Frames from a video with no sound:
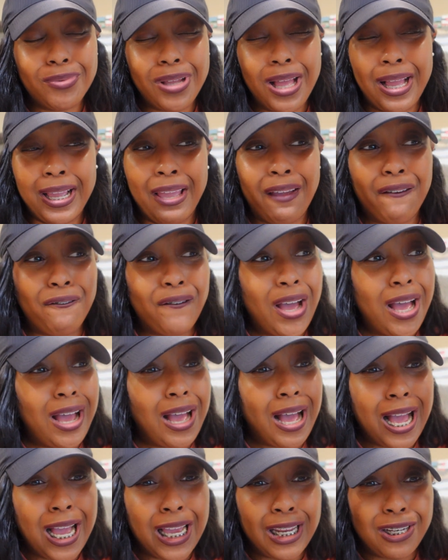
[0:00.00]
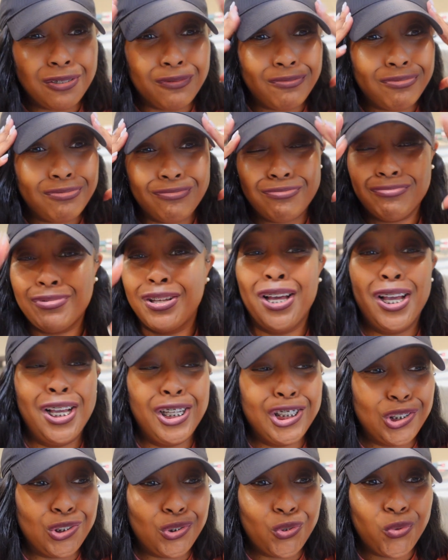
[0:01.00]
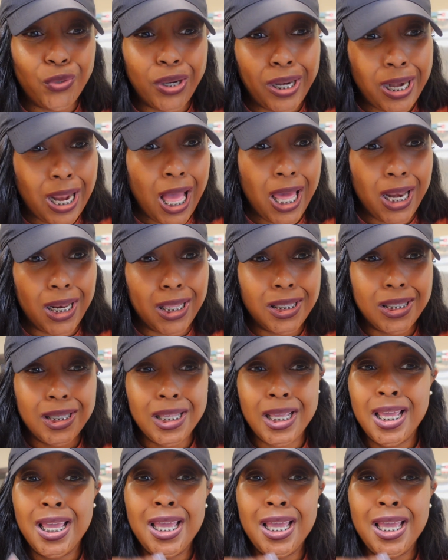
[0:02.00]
I get 5 items, $120.